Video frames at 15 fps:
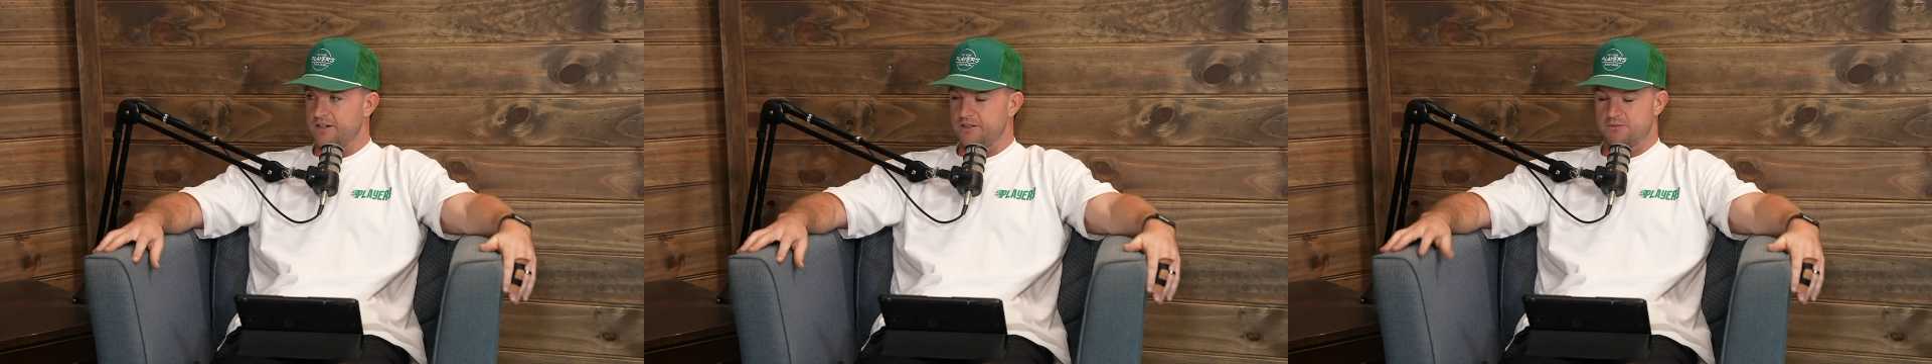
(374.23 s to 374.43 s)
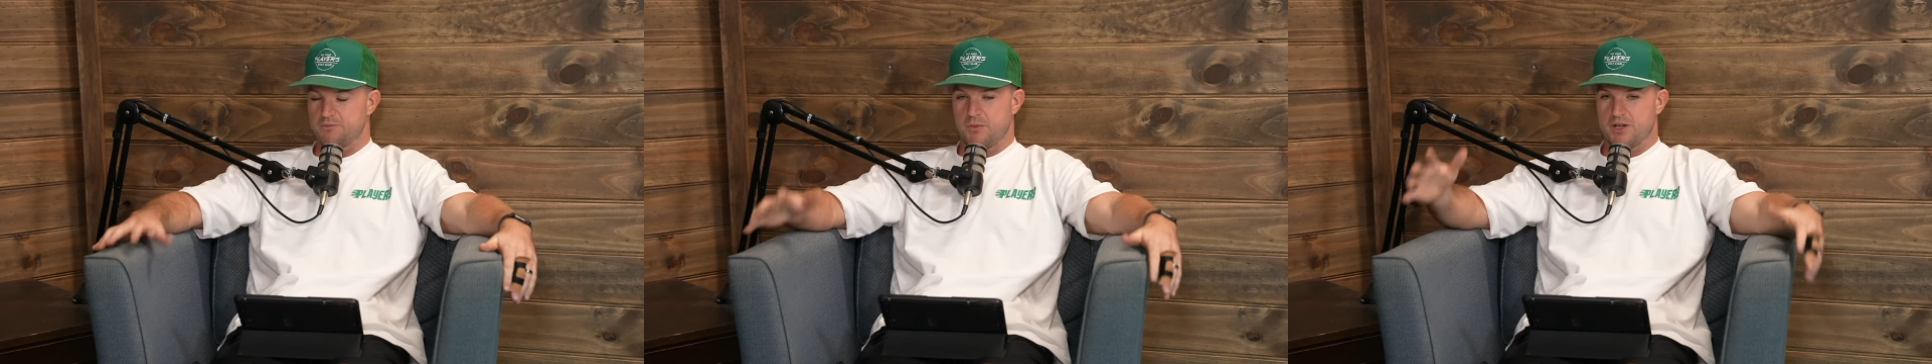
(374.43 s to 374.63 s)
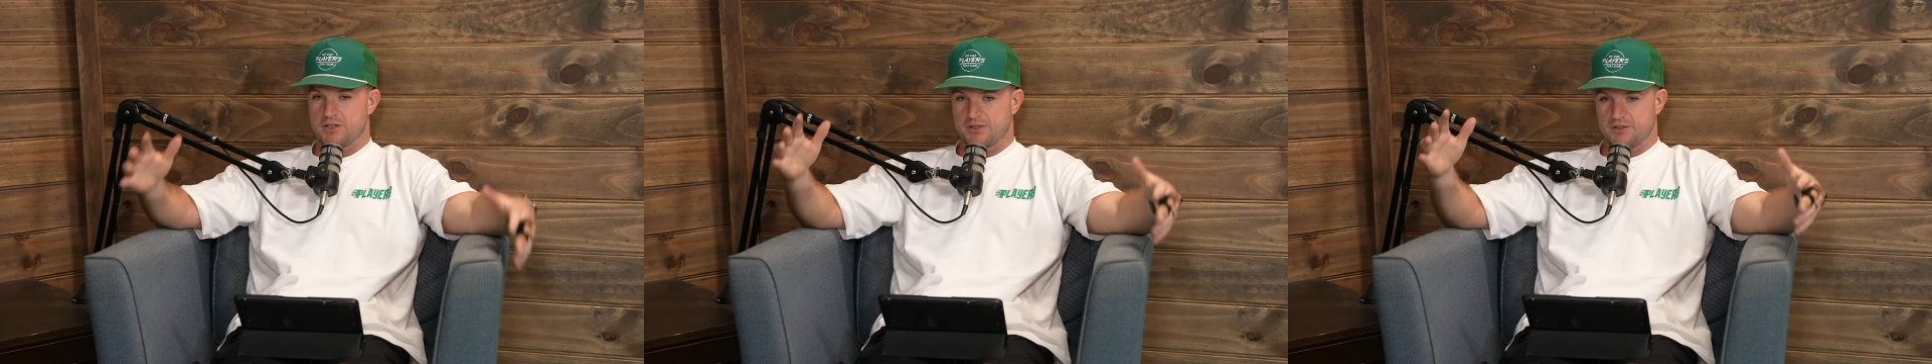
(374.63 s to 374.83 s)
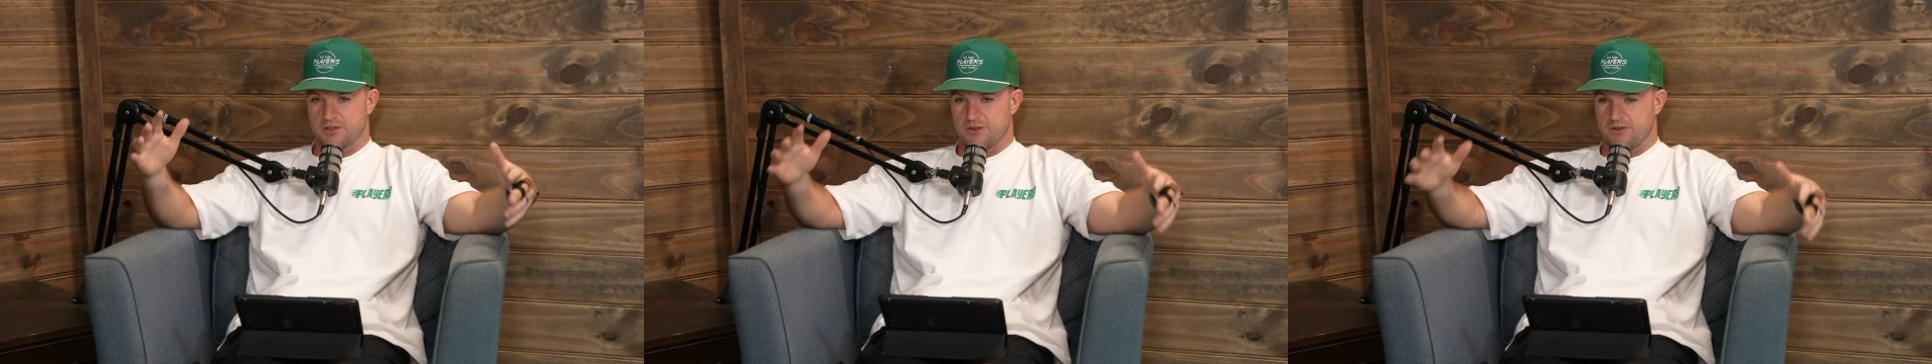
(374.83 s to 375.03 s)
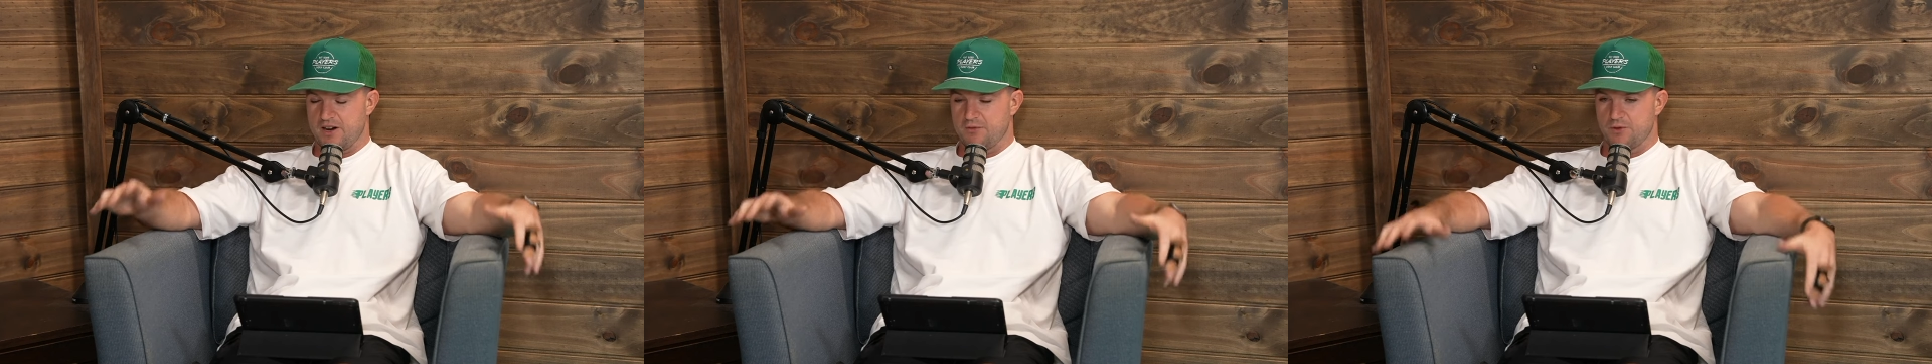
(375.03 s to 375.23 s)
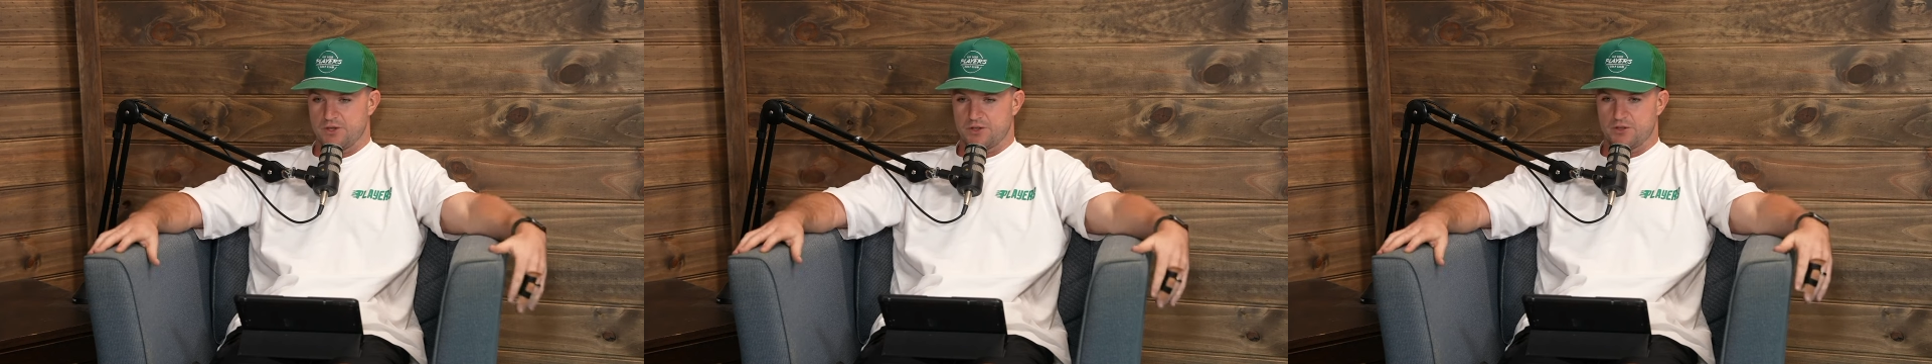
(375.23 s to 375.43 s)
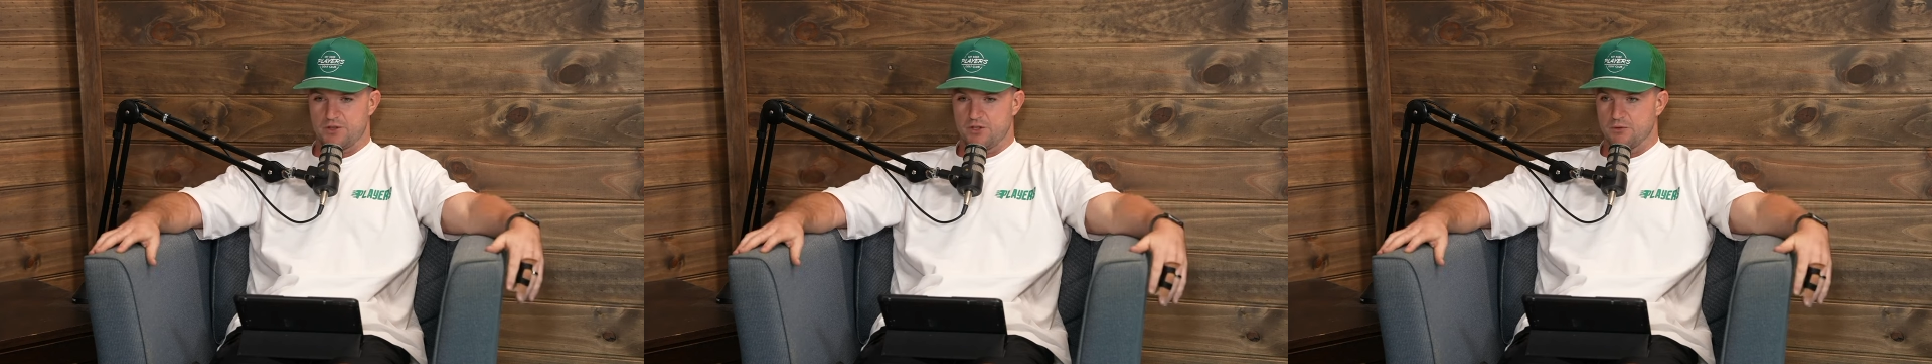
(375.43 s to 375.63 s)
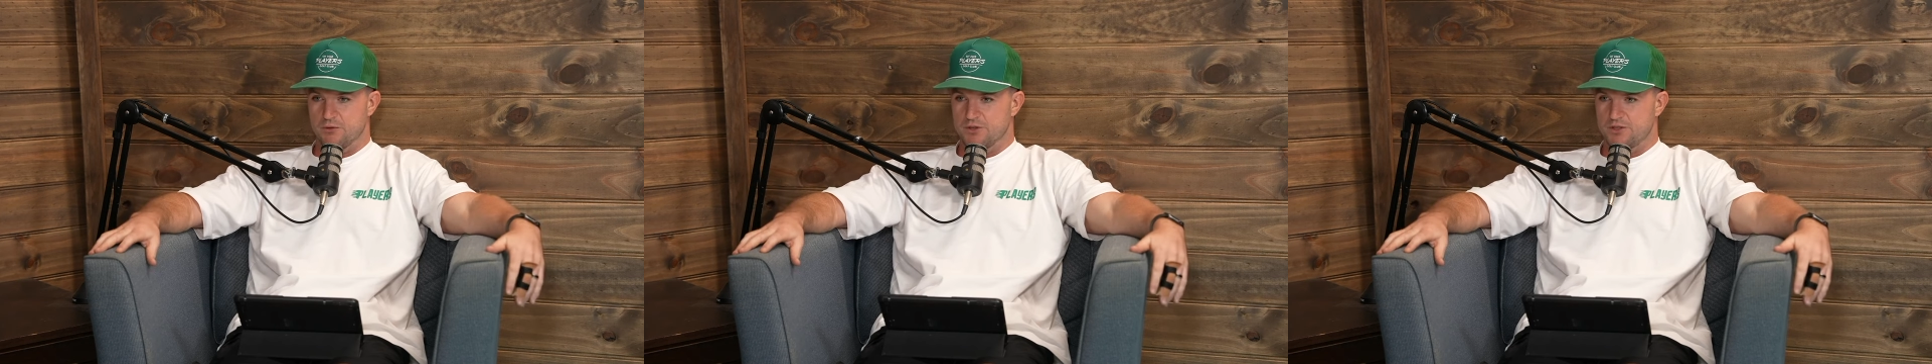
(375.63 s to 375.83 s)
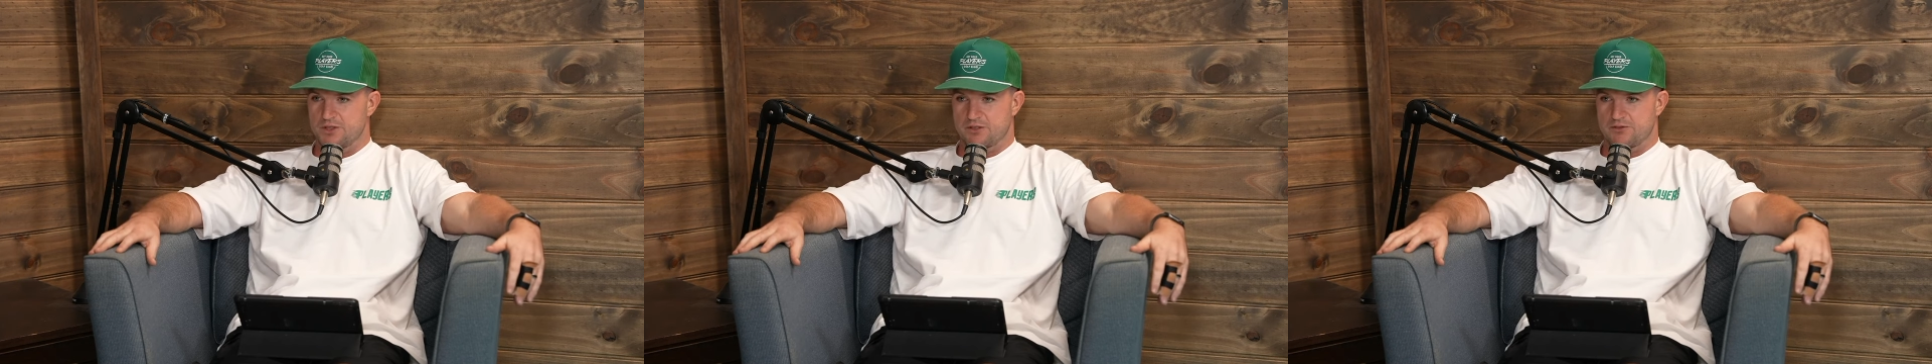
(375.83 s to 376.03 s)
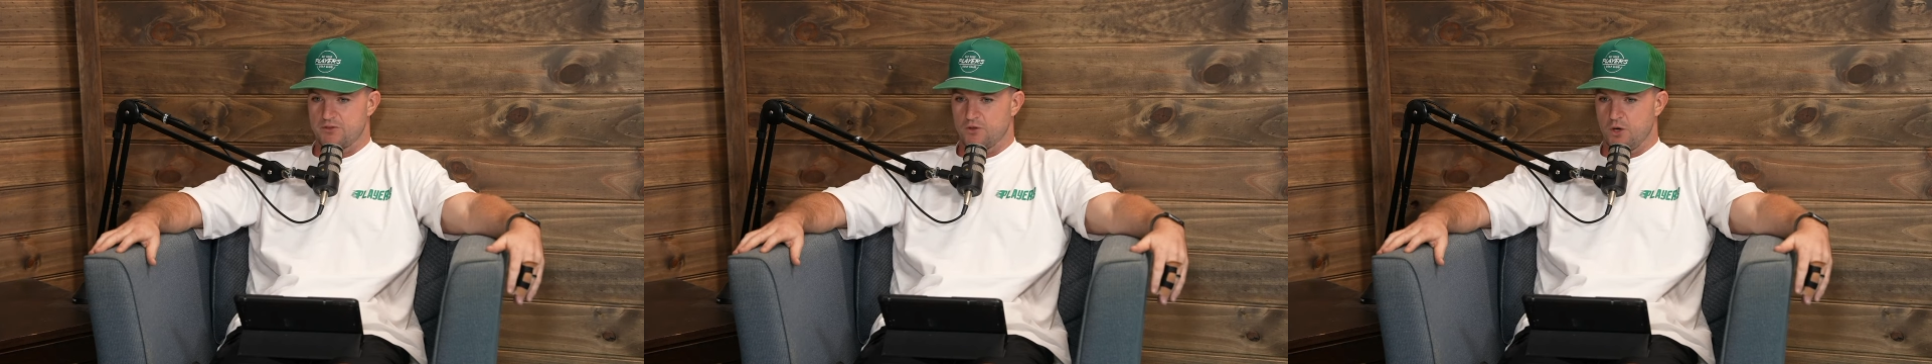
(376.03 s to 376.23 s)
and as much as the crowd were too, it was
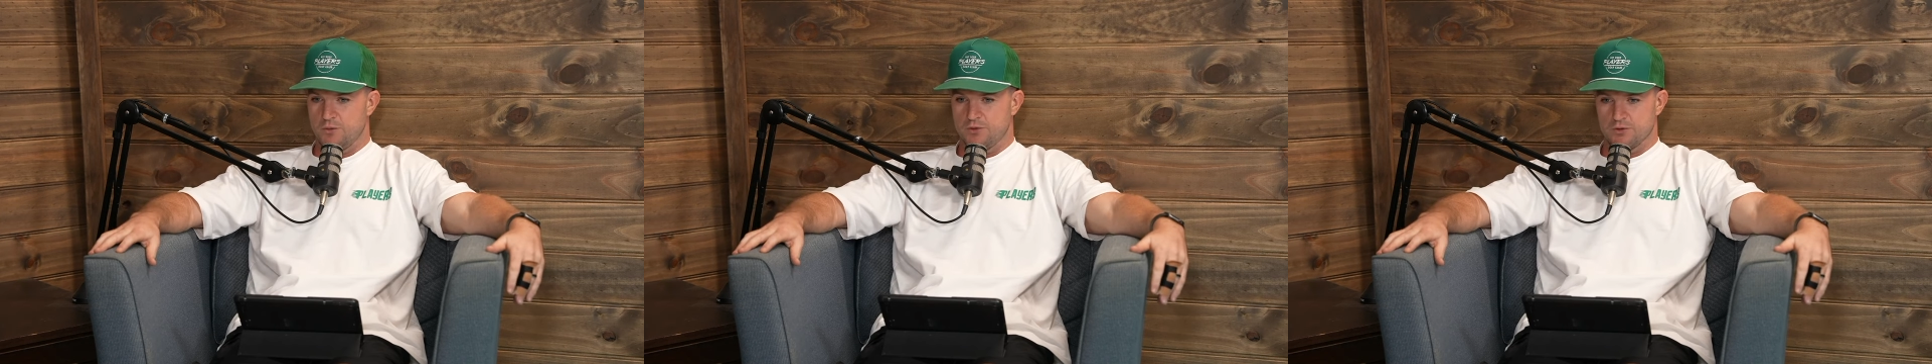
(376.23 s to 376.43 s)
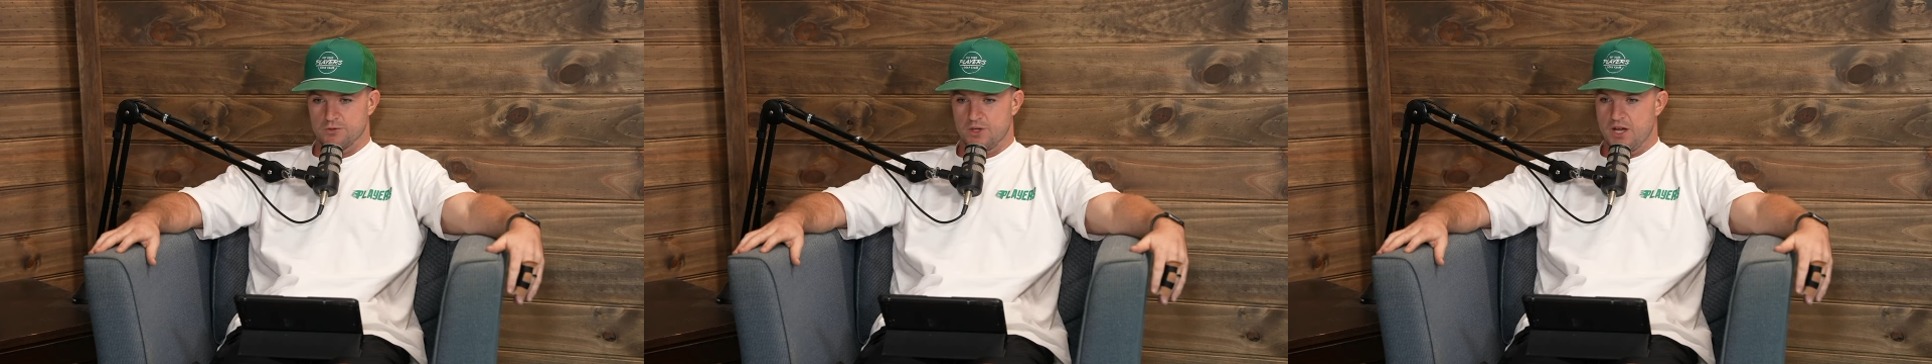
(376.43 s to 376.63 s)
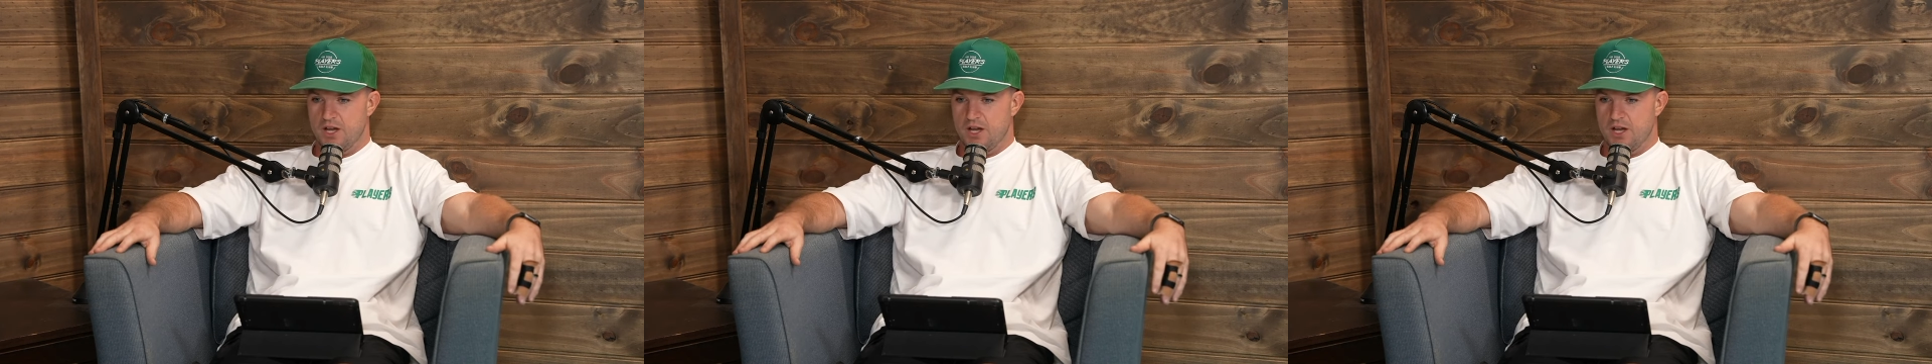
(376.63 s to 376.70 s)
just phenomenal.